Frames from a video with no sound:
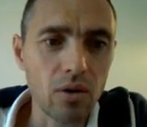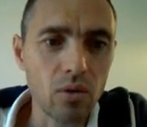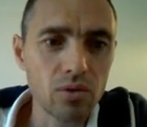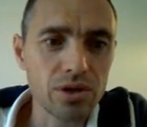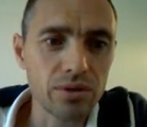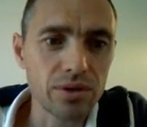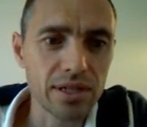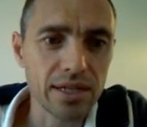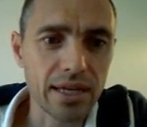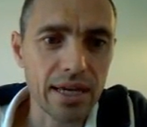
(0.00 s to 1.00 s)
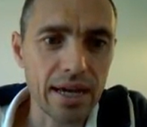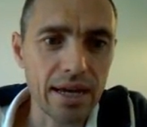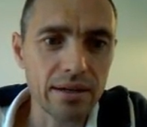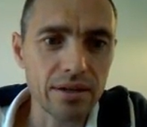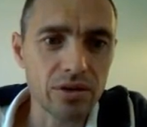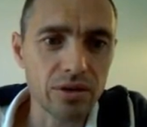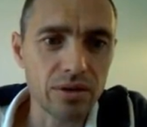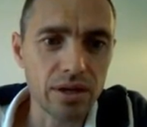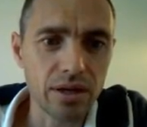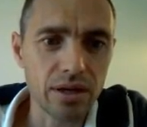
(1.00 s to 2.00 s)
Also scan
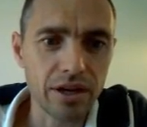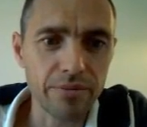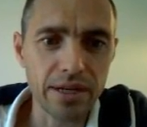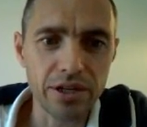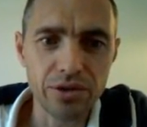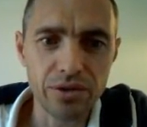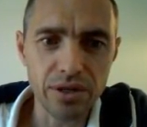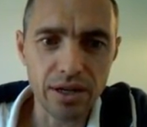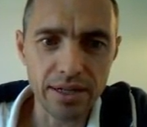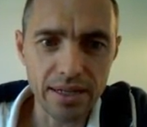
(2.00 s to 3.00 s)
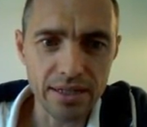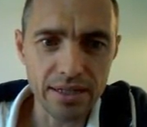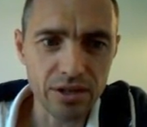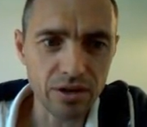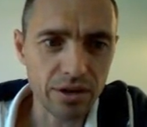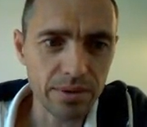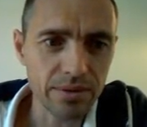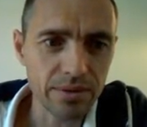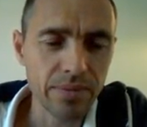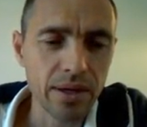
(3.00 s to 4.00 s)
a uh, government issued identity
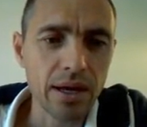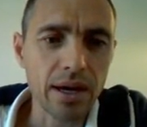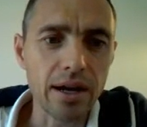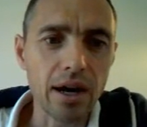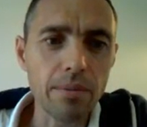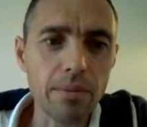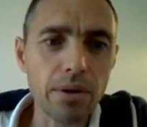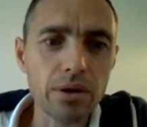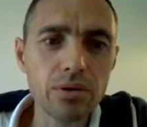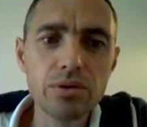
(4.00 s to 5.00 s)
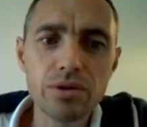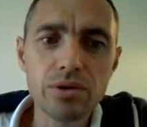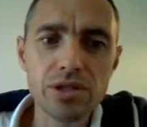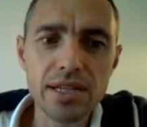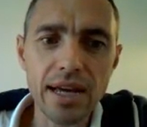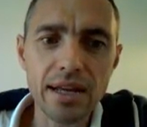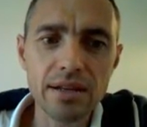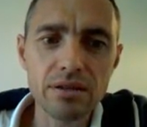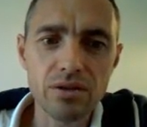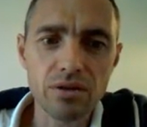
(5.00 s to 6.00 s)
document and upload your
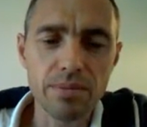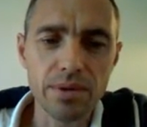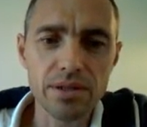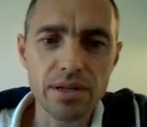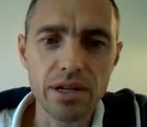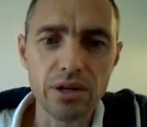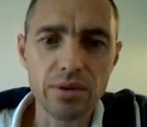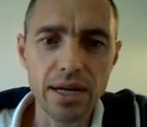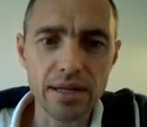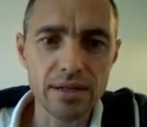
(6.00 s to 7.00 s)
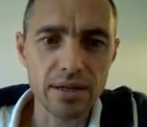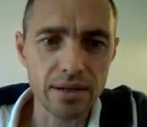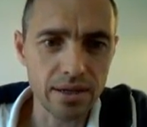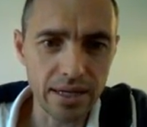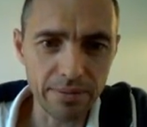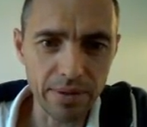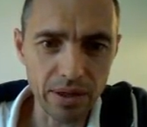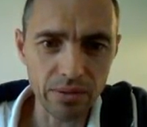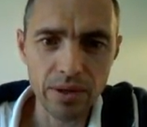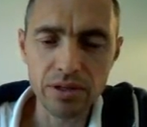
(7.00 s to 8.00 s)
scanned documents and you'll get a, uh, an
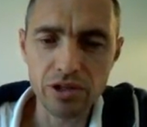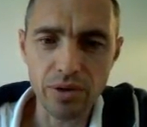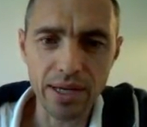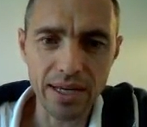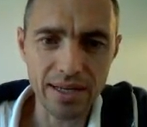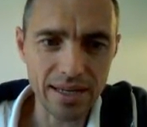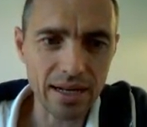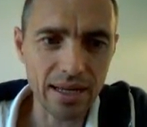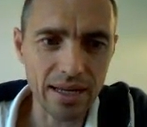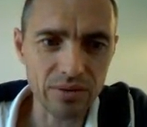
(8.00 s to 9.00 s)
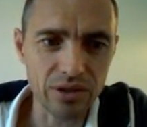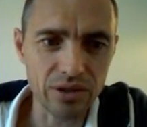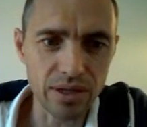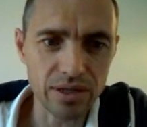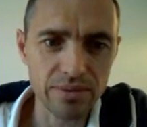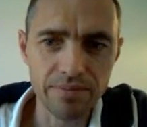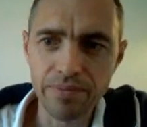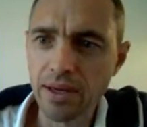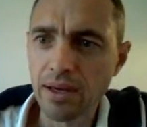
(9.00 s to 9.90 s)
email showing exactly how to do this.